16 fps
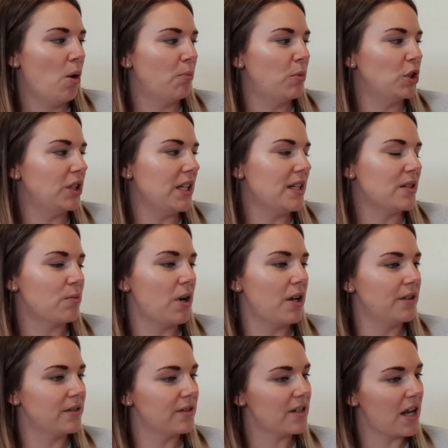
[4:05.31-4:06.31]
but these
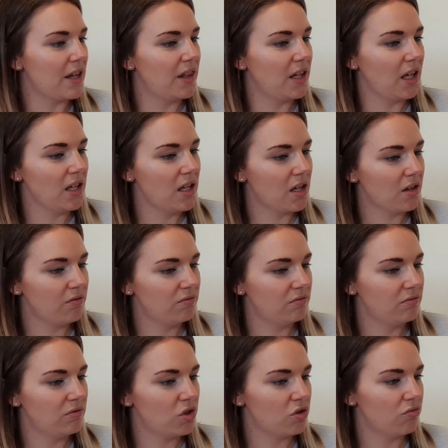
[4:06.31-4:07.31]
ones I think you
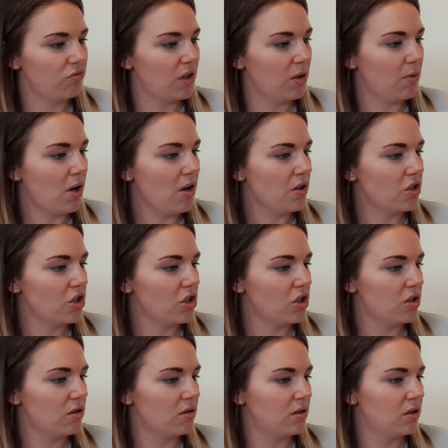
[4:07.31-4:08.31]
can just
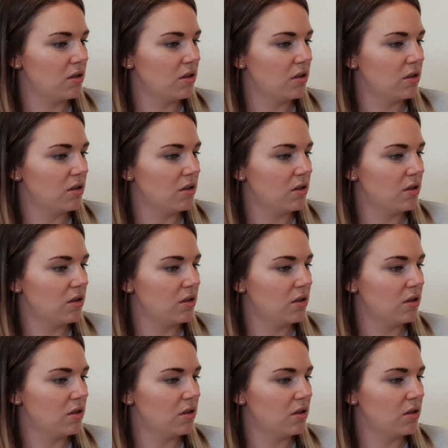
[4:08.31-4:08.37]
rewash.